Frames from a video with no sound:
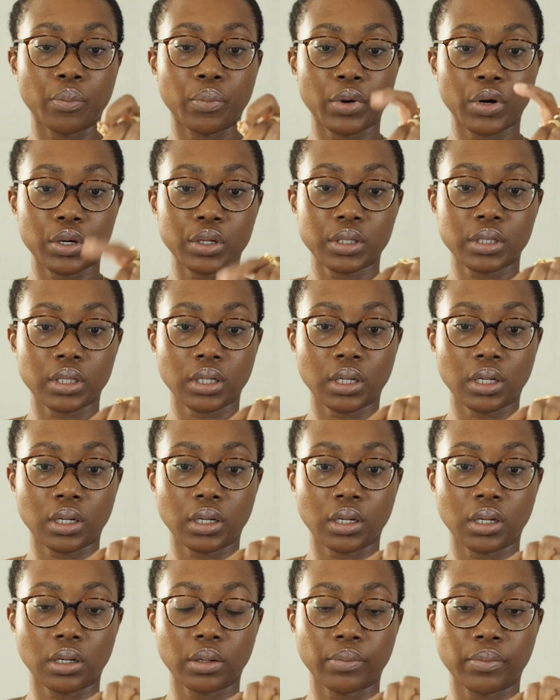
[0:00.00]
but
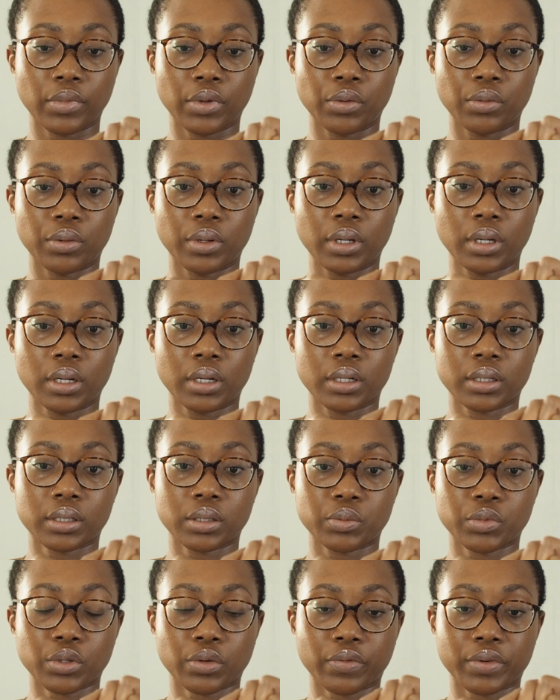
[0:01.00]
um, you need
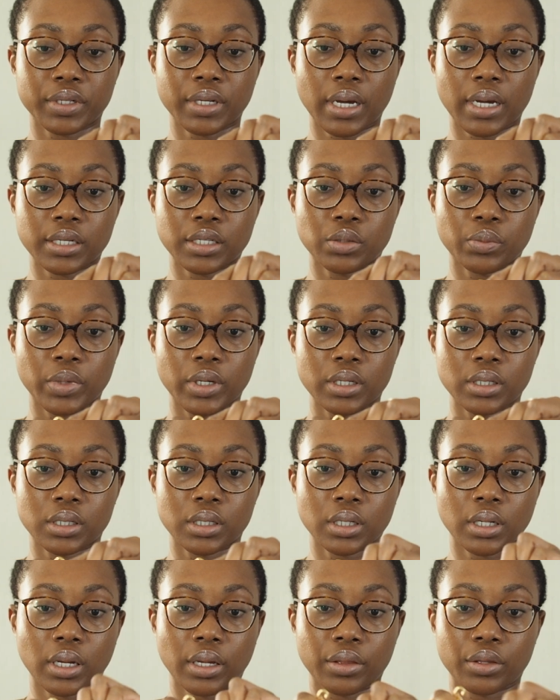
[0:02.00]
some sort of attachment
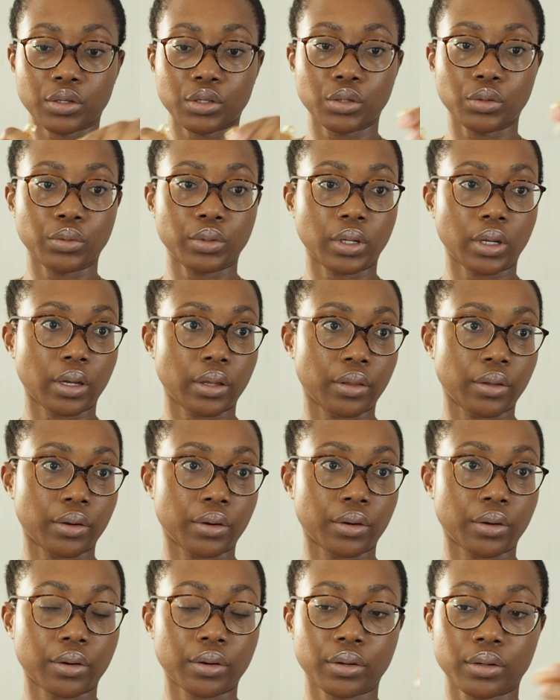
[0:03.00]
to get the two
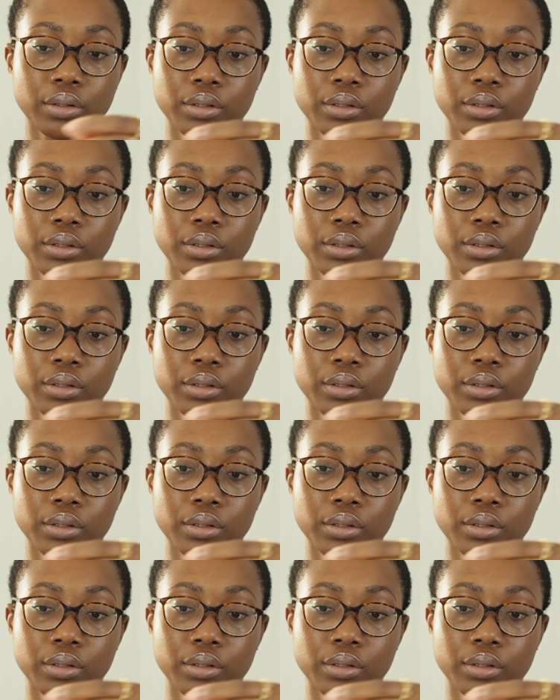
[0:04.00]
together.